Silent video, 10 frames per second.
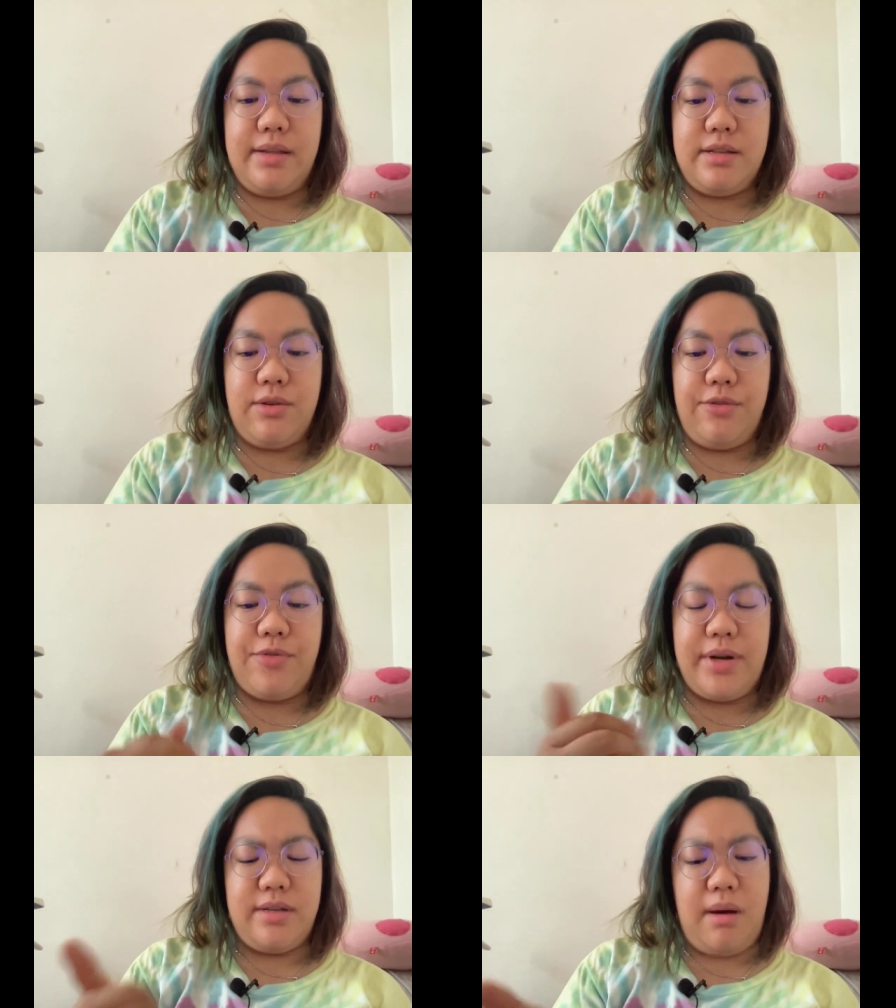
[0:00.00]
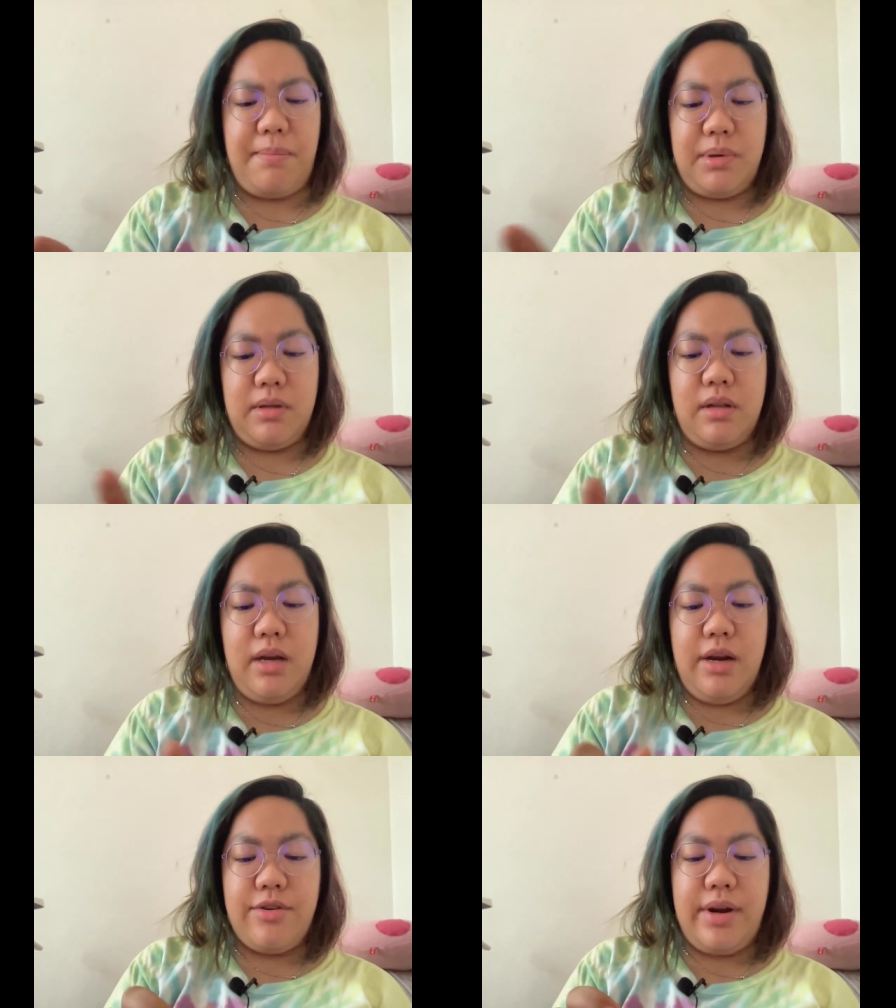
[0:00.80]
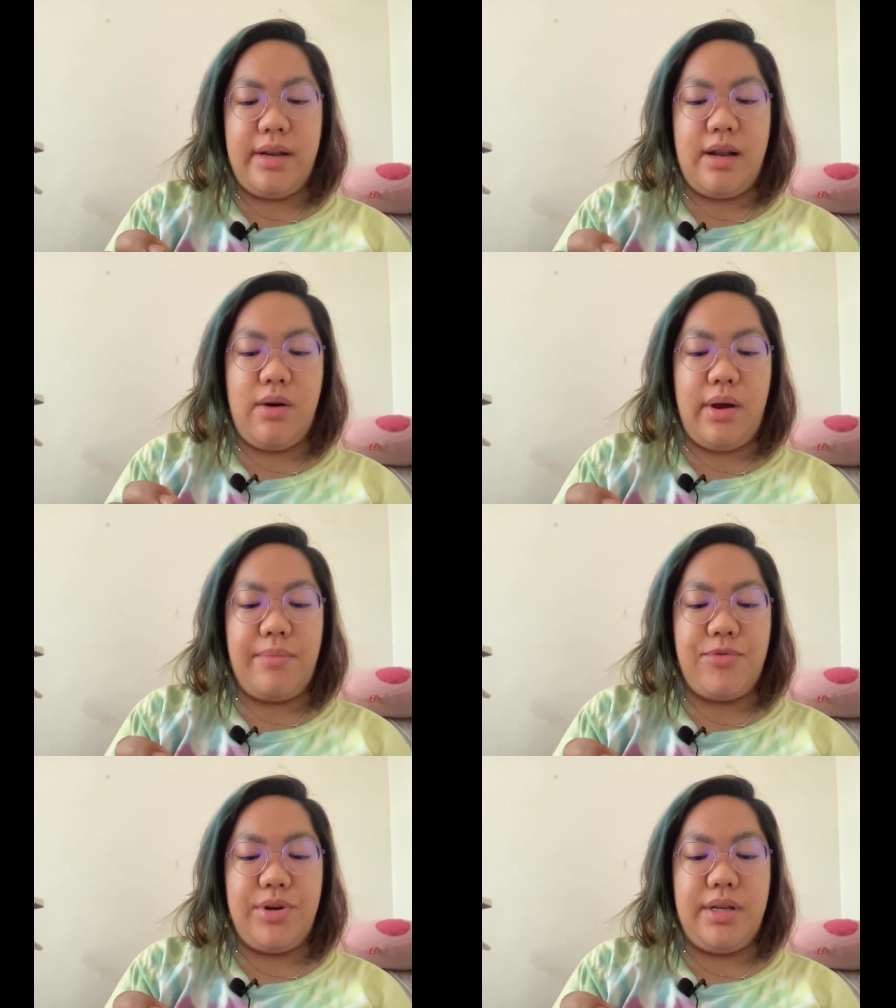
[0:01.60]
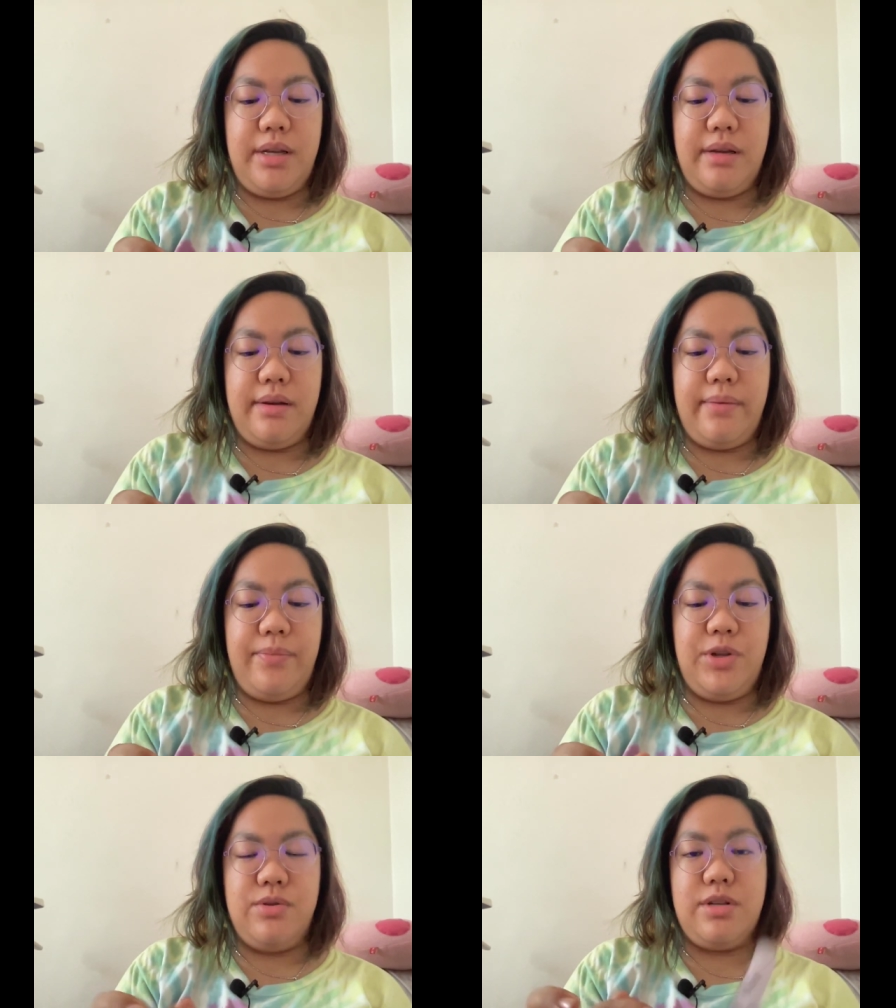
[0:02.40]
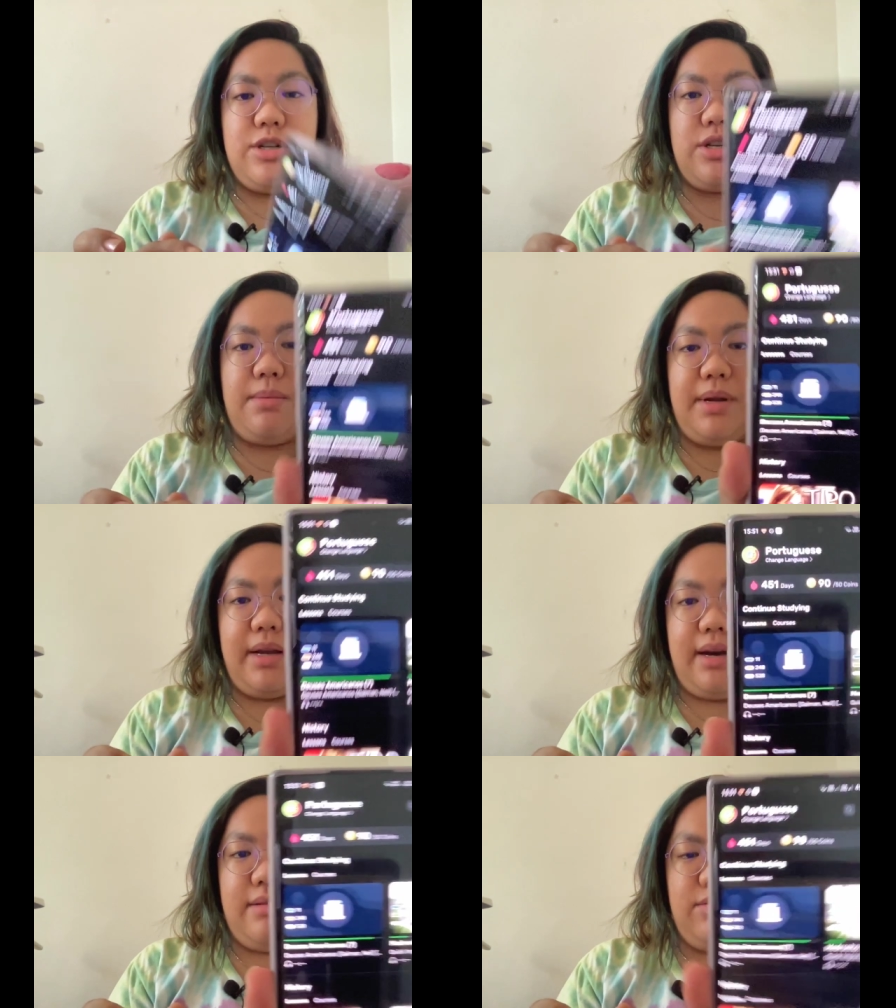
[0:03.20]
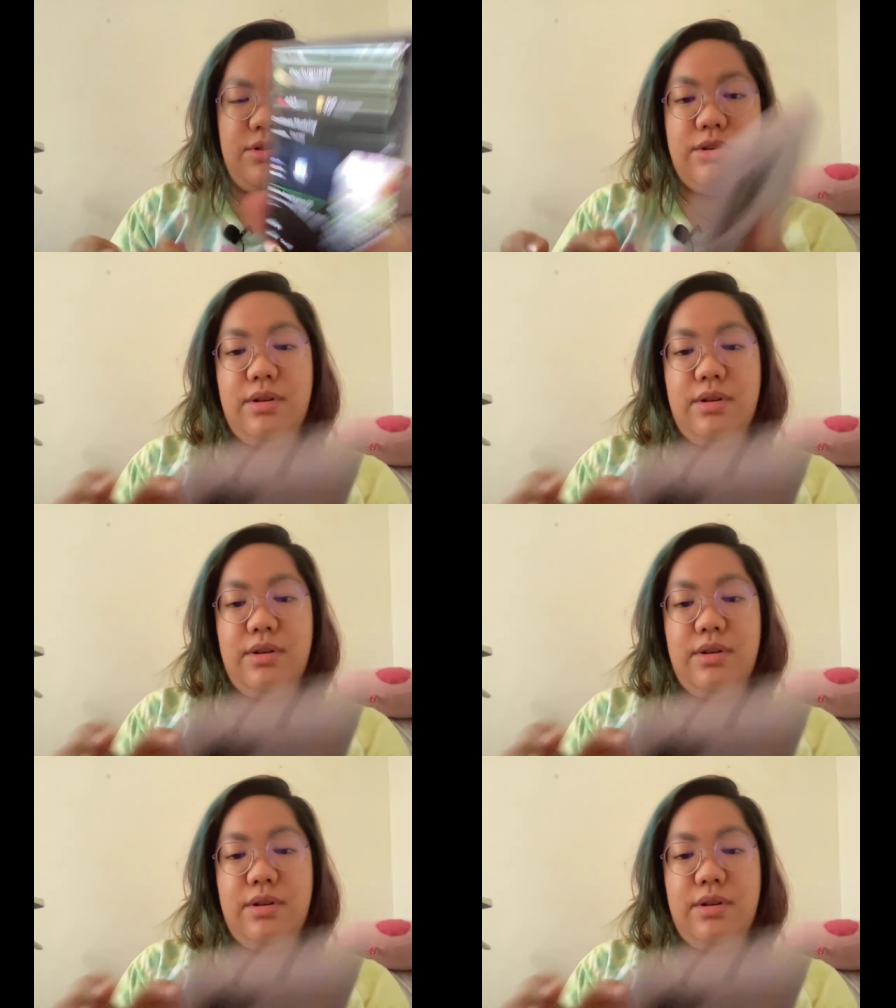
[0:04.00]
So, for example, right now I'm reading Dioses Americanos.